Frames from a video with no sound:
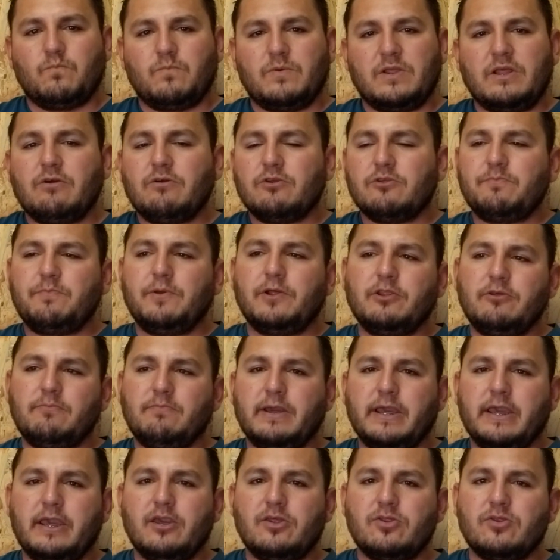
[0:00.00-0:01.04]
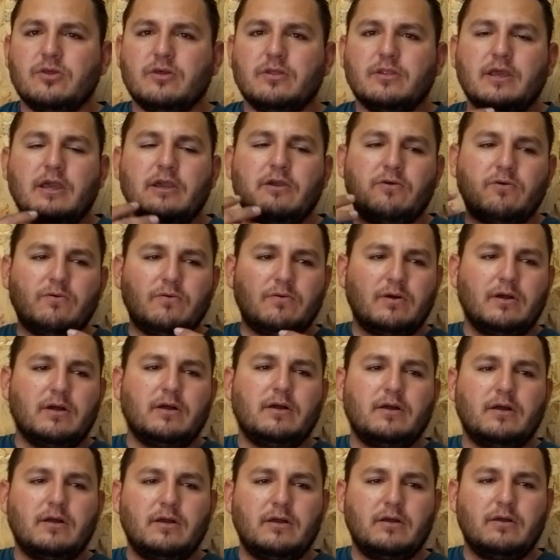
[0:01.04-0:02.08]
When I was building my engine,
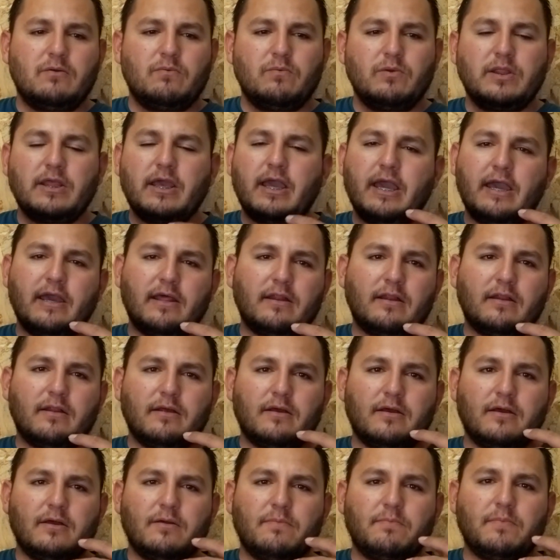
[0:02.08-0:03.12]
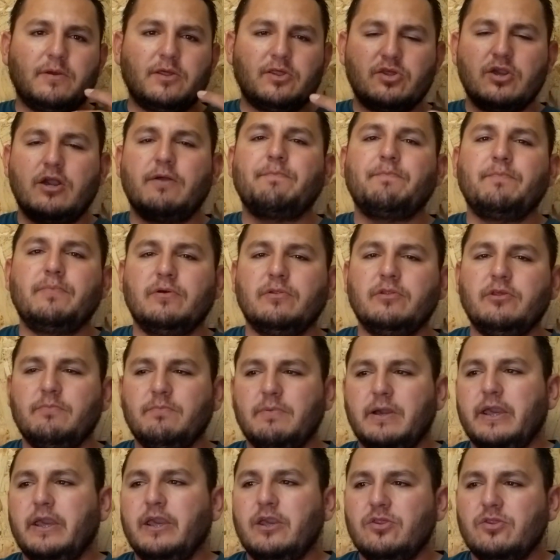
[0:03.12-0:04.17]
when I had my shop
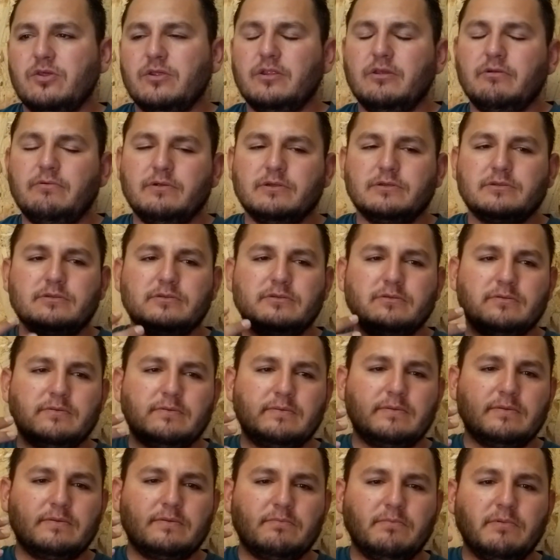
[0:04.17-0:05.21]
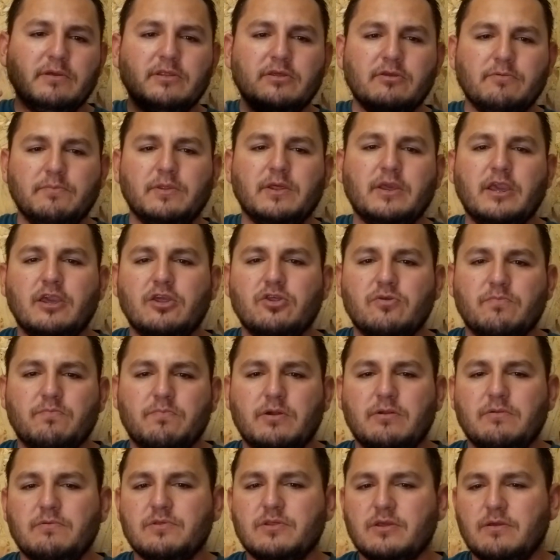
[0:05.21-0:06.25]
building my engine, there was
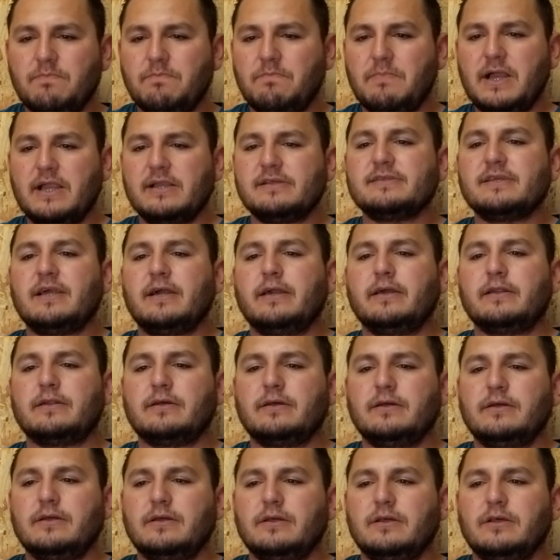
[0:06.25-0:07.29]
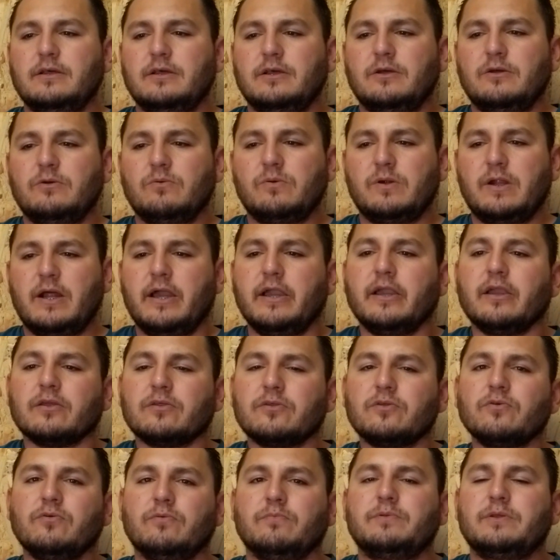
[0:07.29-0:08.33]
miscommunication problems on my side where I
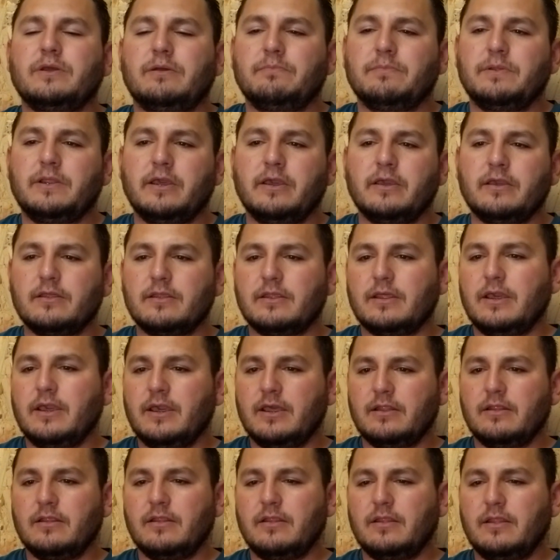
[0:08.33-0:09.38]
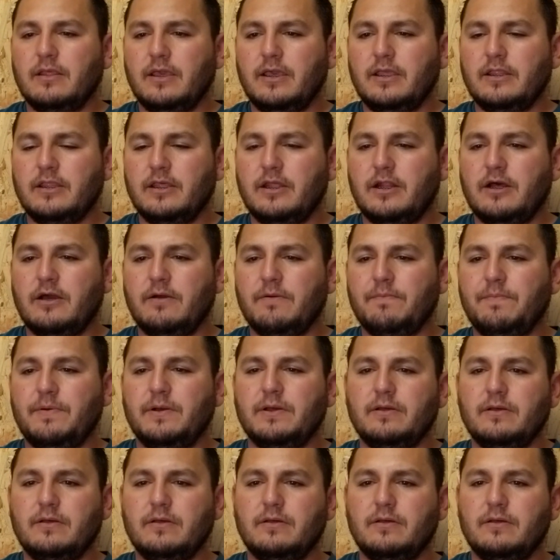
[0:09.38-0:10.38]
assumed some things and ended up